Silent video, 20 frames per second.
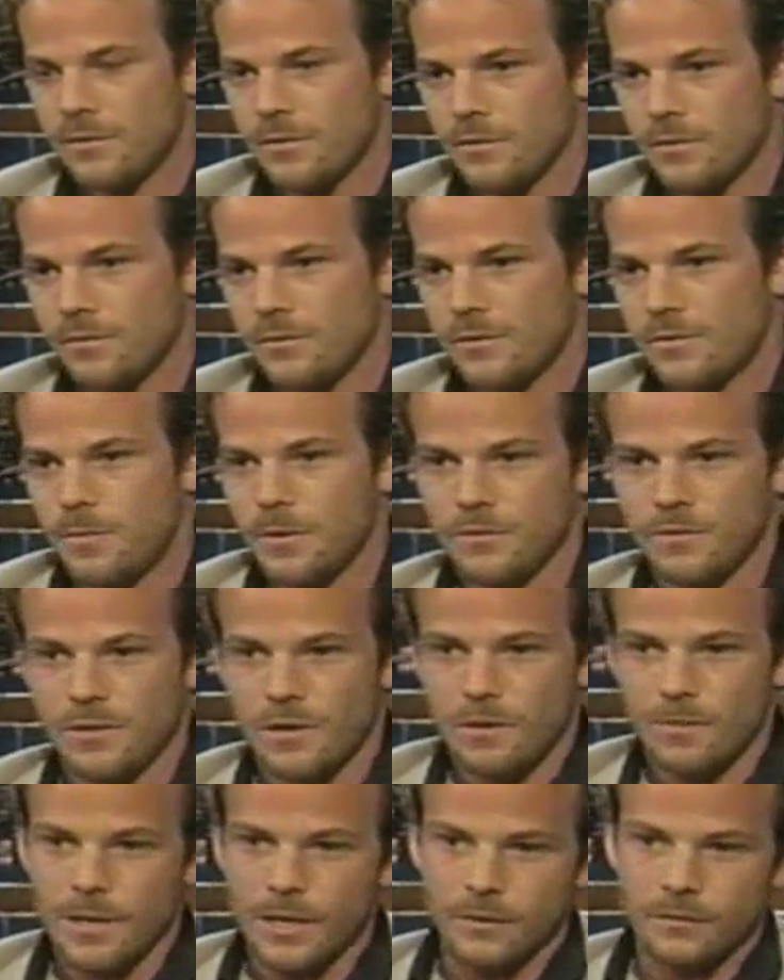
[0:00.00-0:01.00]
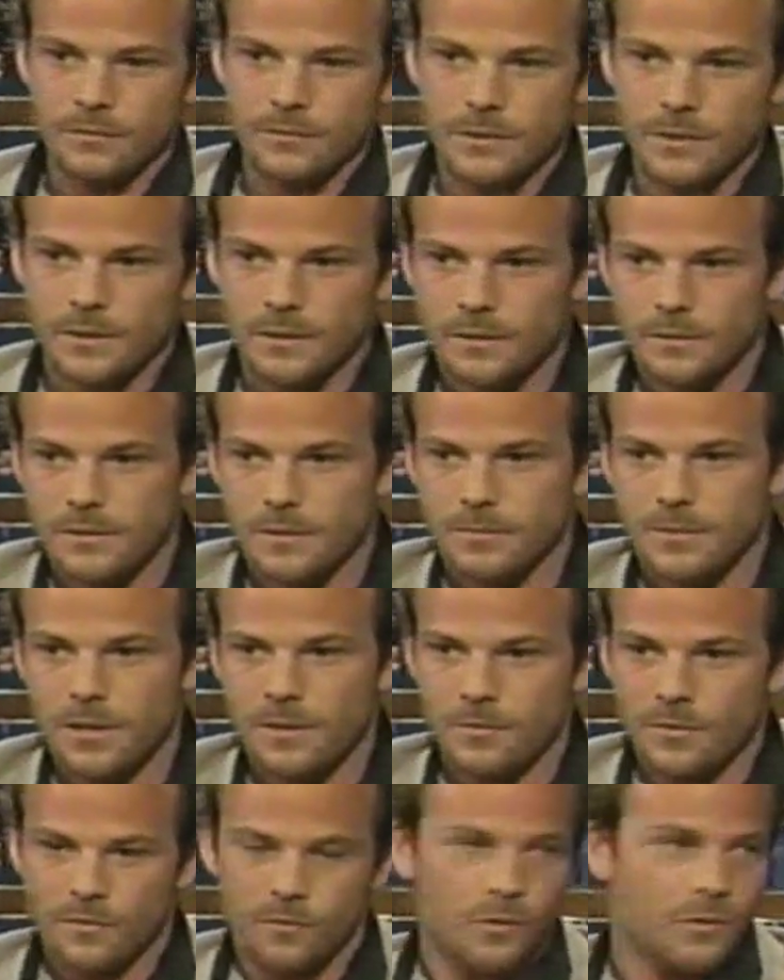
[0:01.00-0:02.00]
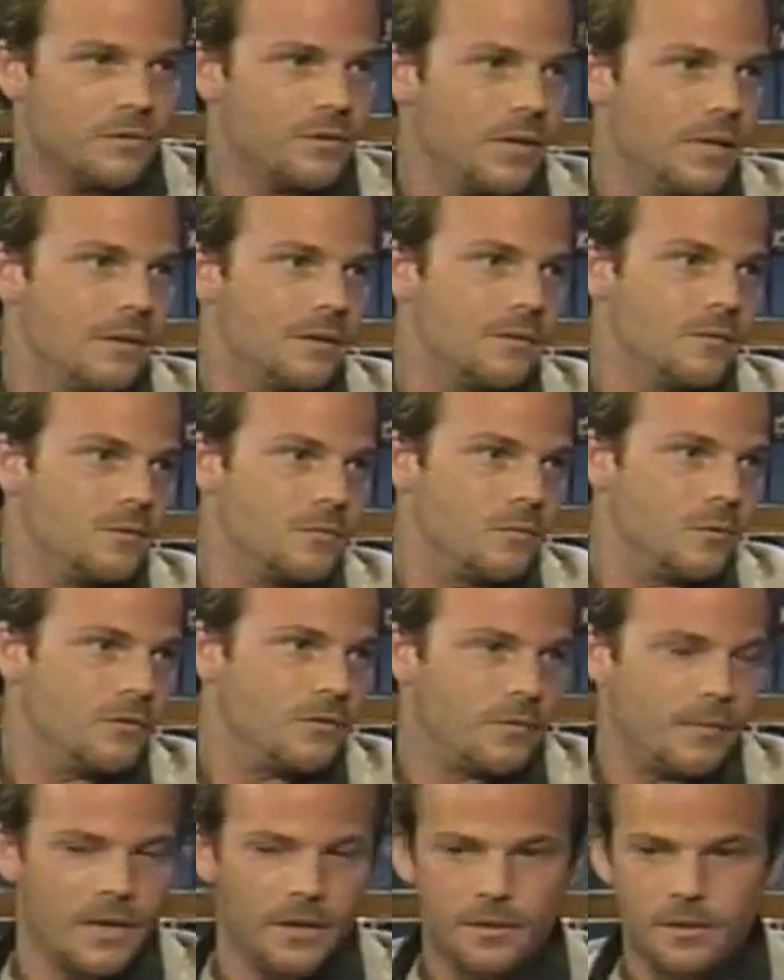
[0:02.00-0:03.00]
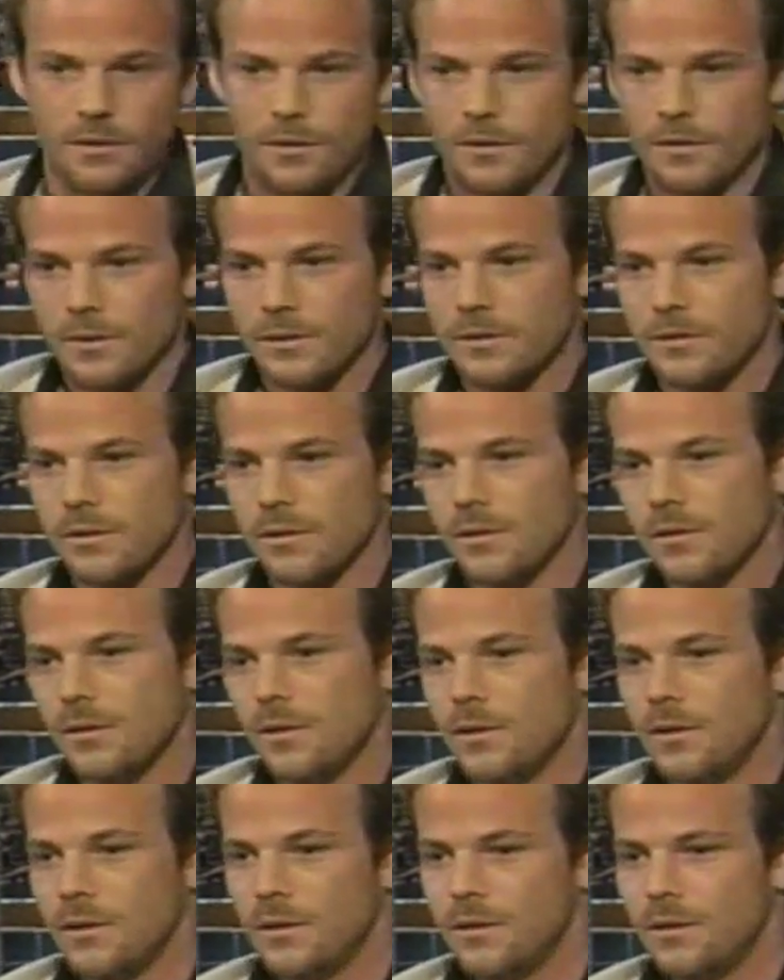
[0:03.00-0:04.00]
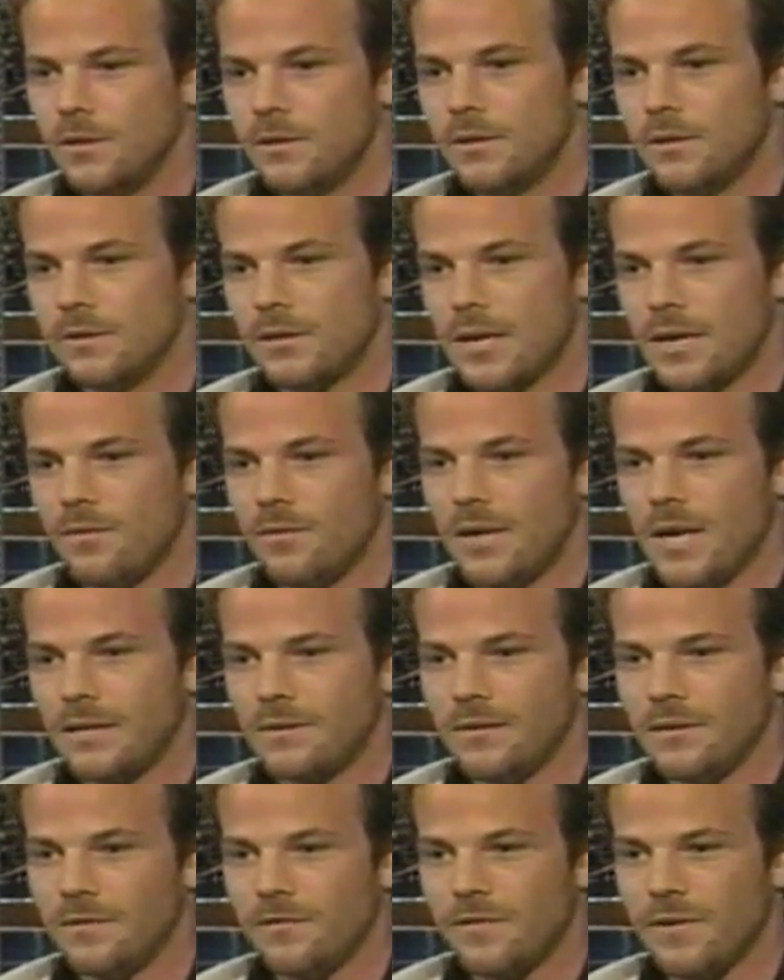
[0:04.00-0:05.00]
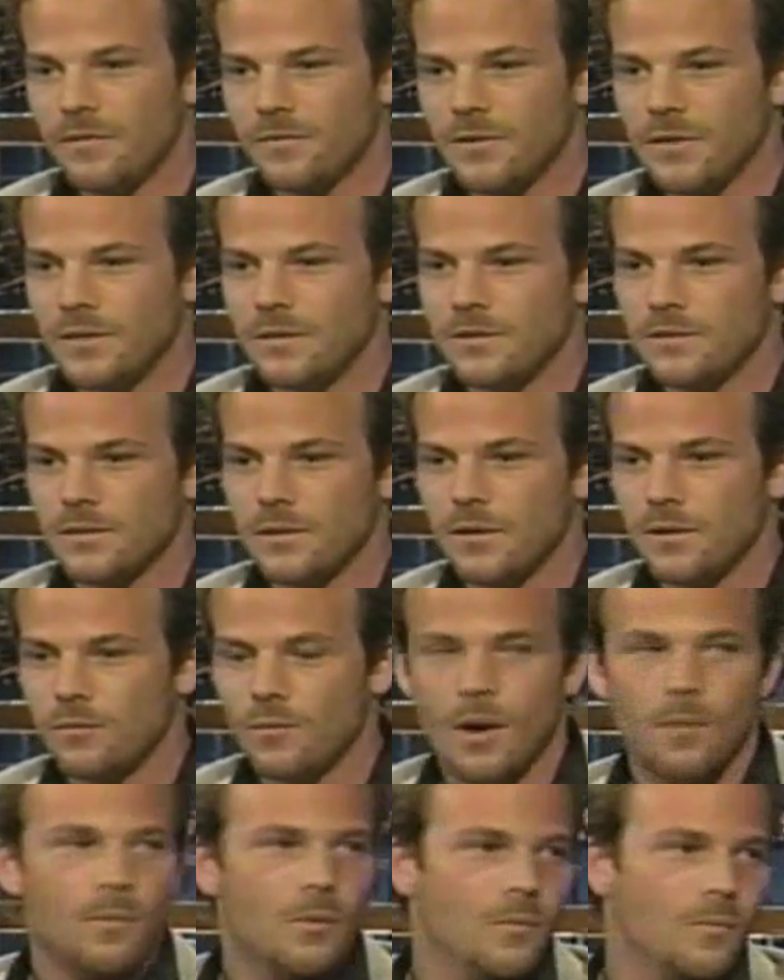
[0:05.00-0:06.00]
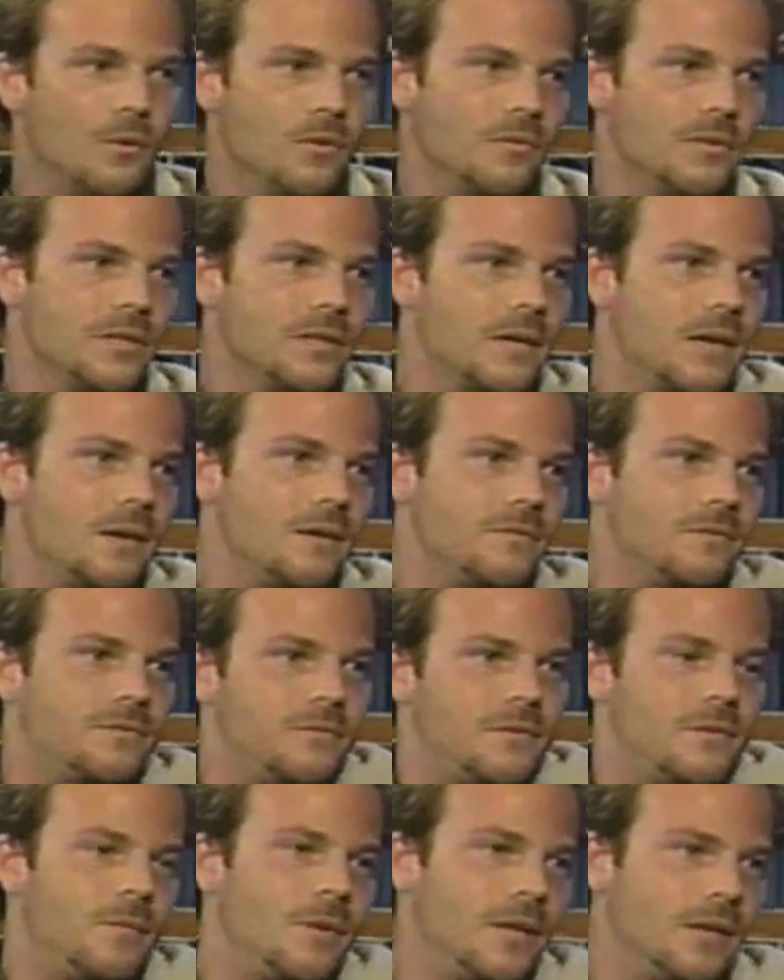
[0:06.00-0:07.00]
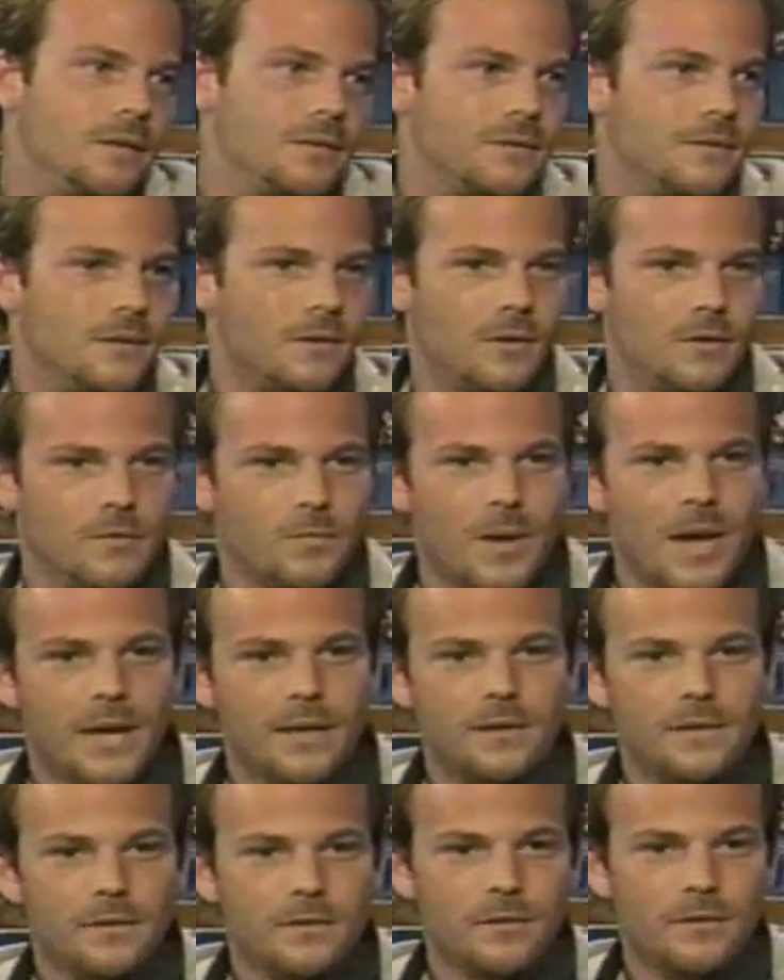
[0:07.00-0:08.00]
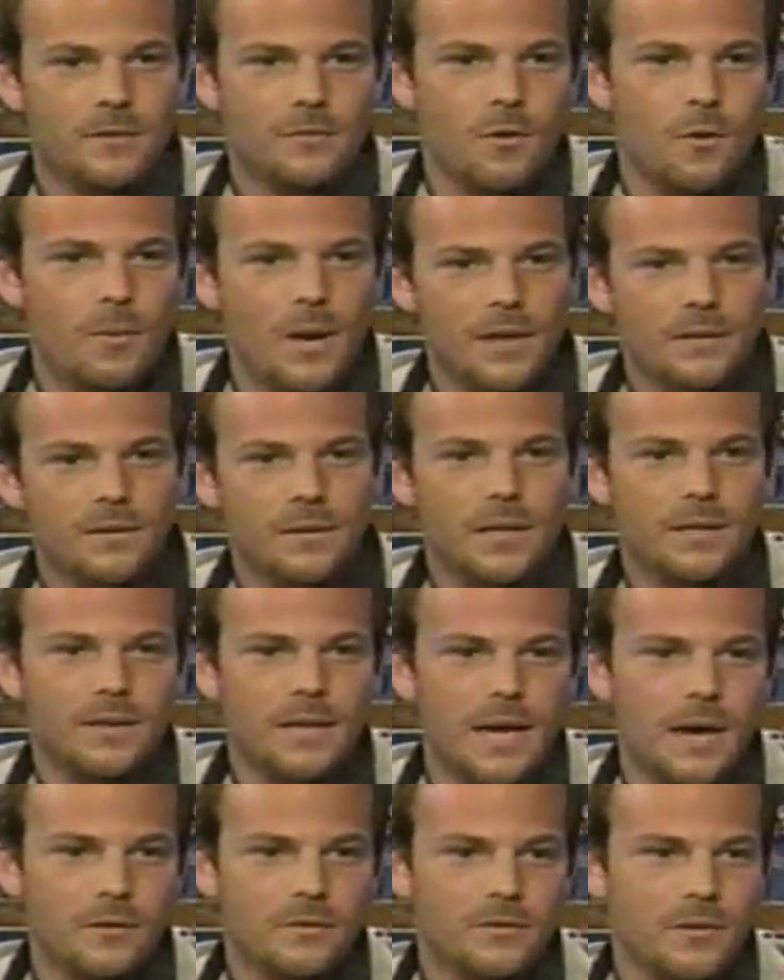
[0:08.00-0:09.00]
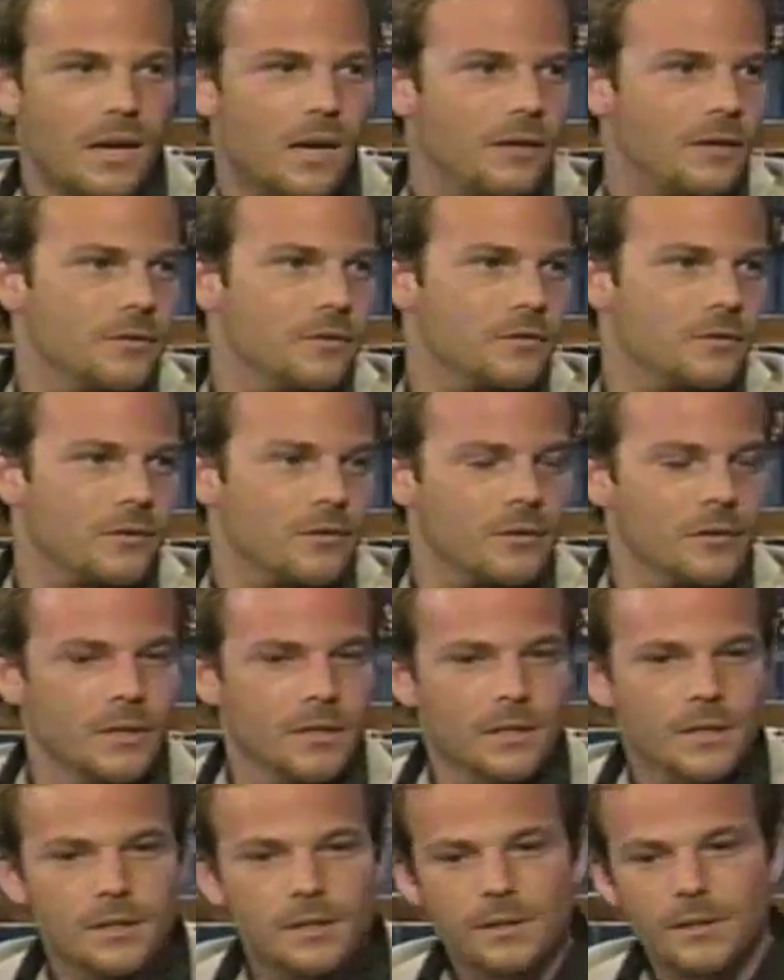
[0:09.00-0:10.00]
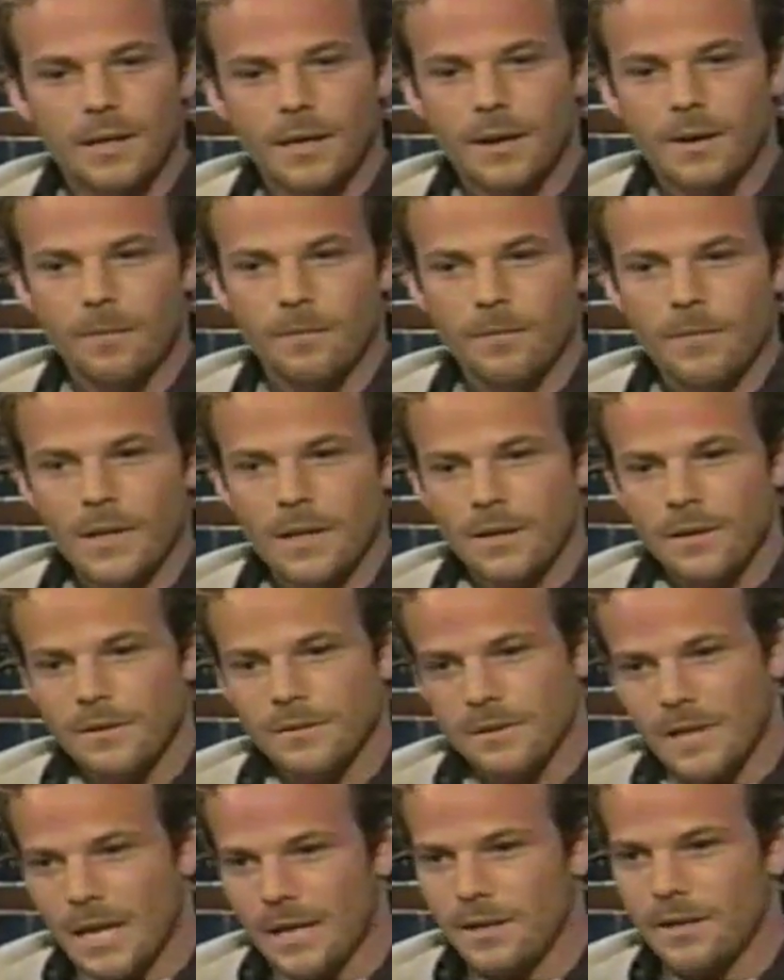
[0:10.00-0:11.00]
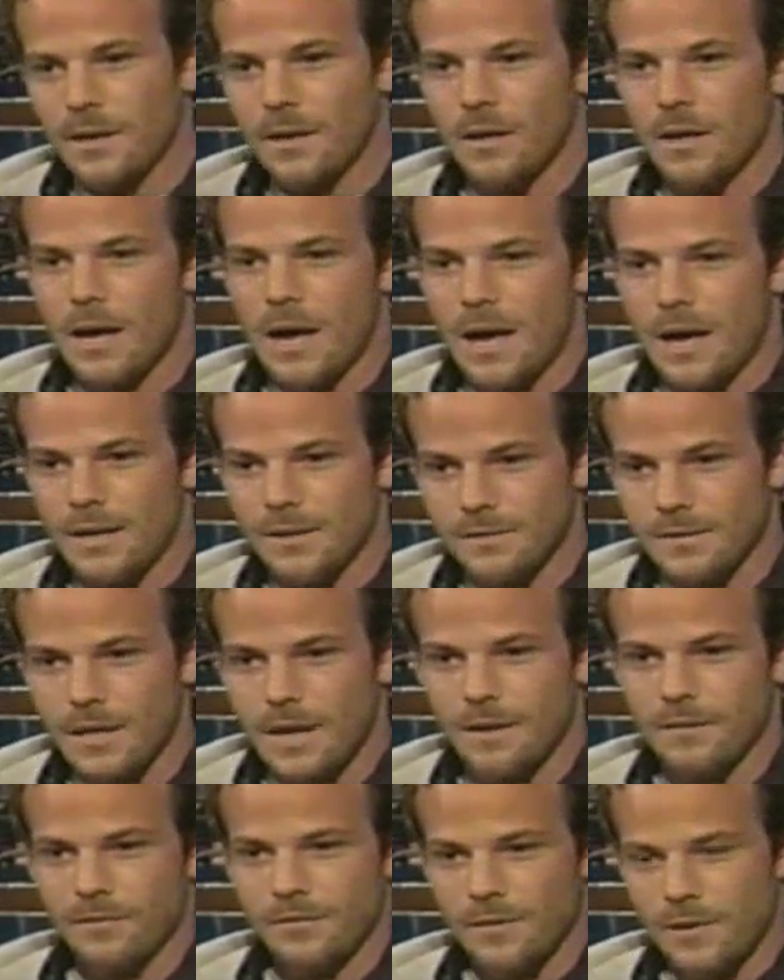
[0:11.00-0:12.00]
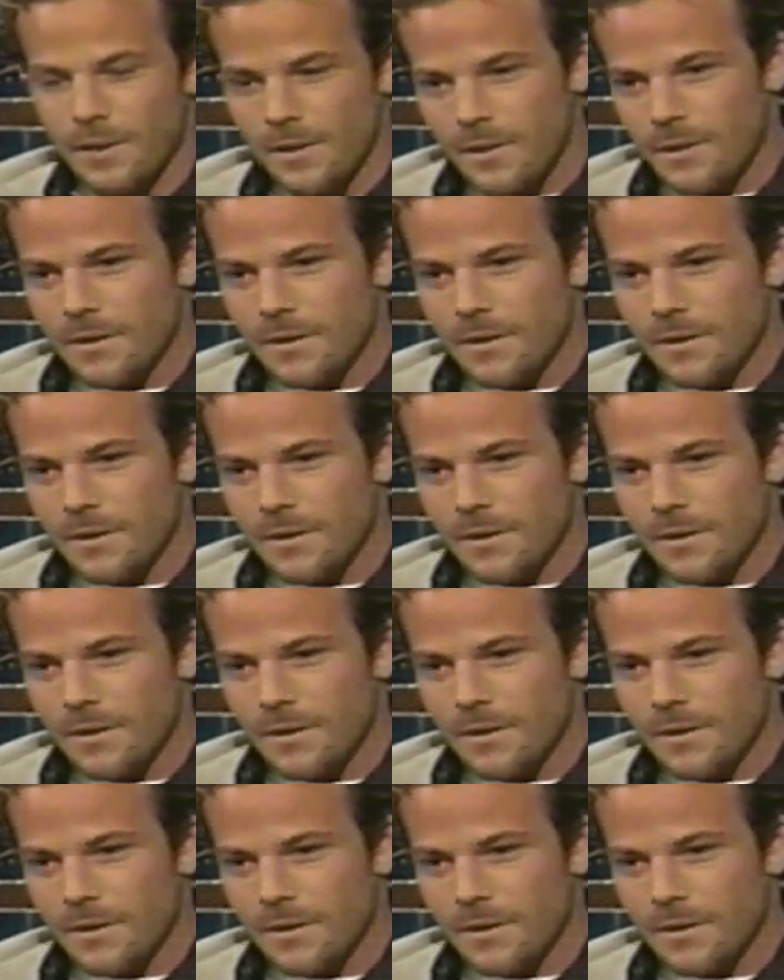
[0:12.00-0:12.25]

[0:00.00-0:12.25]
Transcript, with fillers: So it was supposed to come out uh, September 14th. It was moved to May 3rd. It's a, it's kind of a 1950s uh, rumble movie kind of to me. It, it goes back, a throwback to like The Outsiders or, um, it's a lot of young guys, a lot of,